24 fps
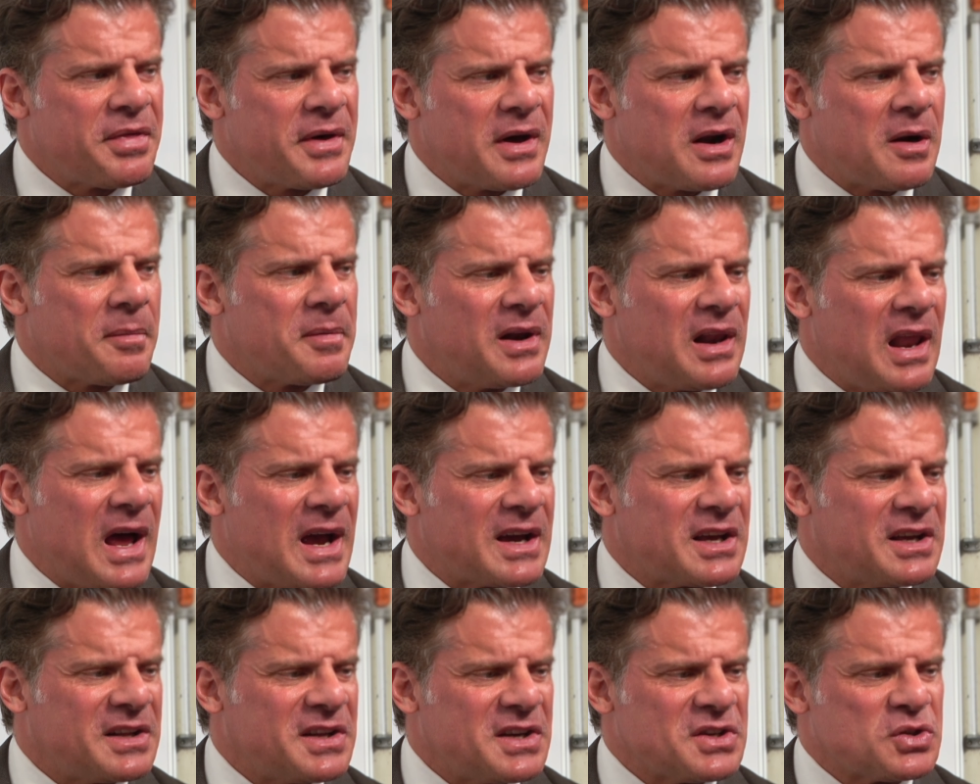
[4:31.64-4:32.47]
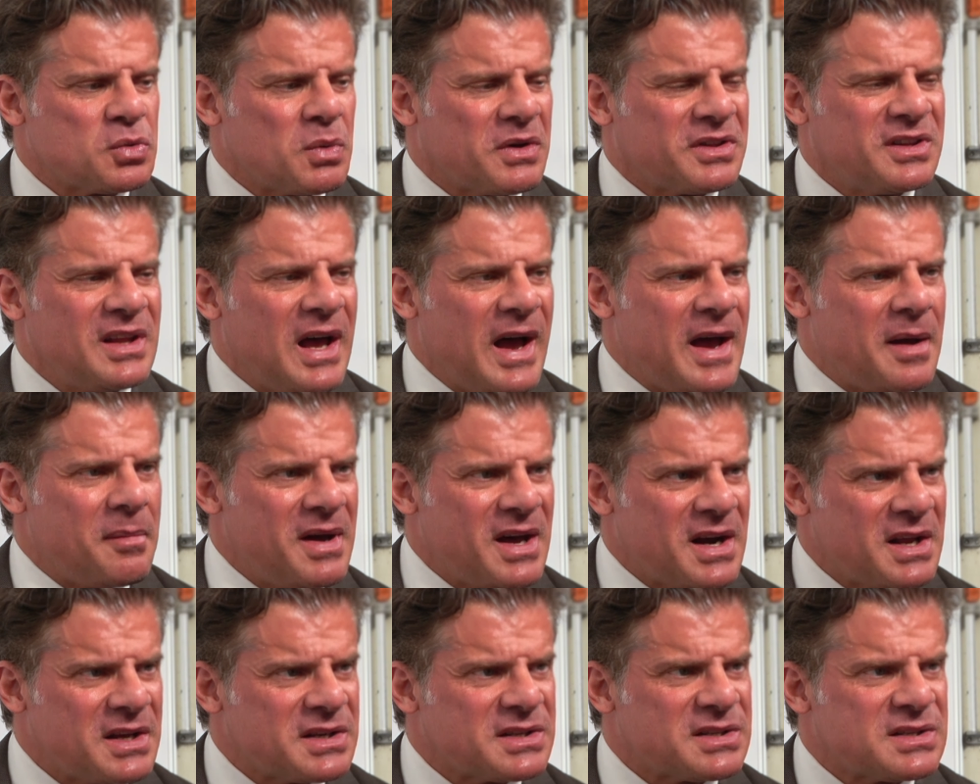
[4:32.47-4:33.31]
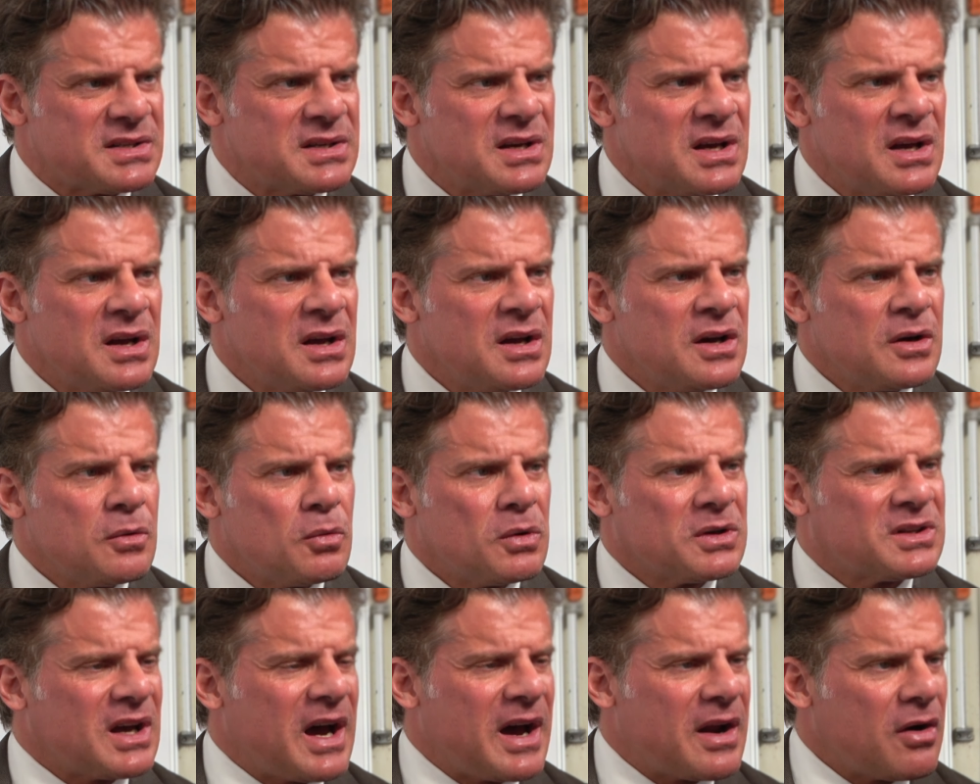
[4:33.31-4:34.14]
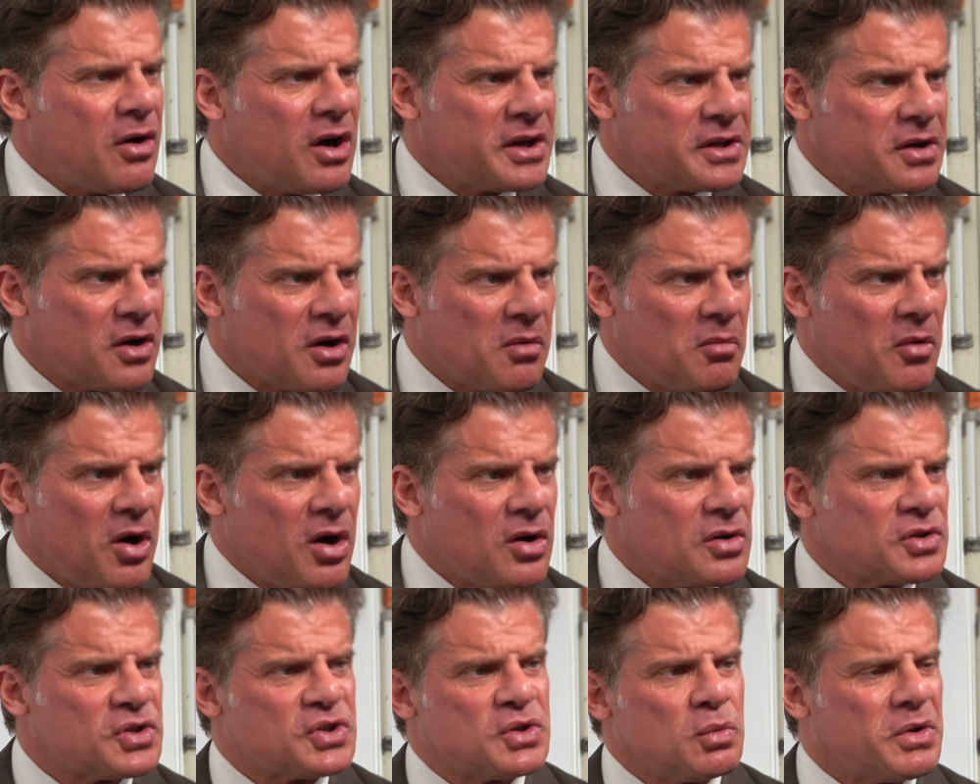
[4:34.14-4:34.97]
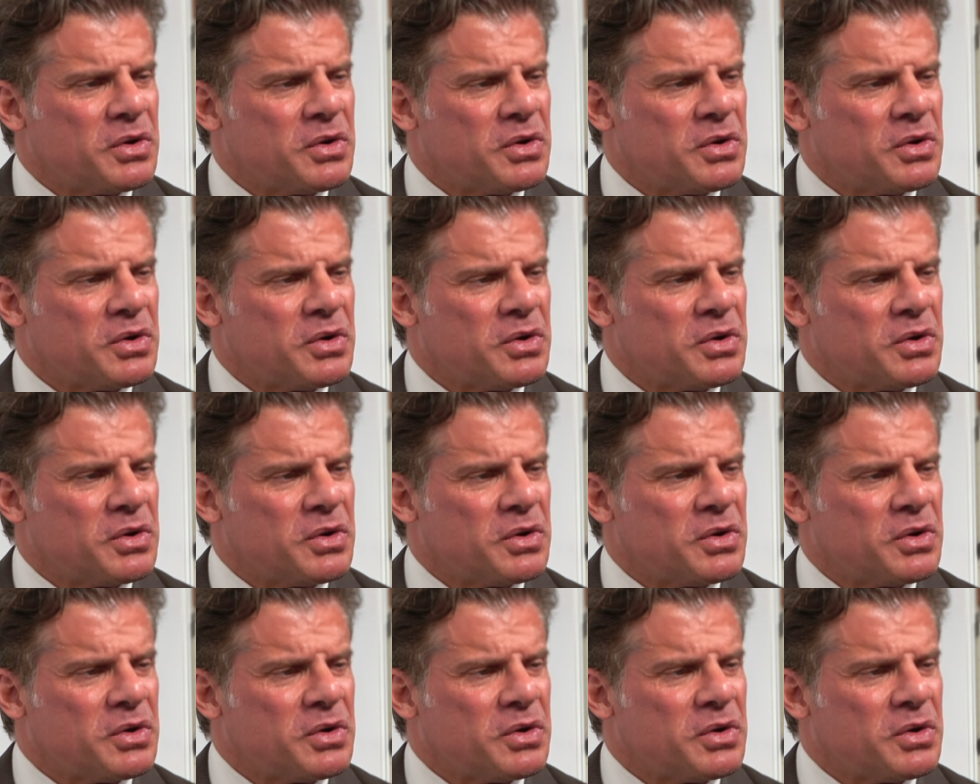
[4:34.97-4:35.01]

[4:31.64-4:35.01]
therapy like it is with diabetes, with thyroid hormones,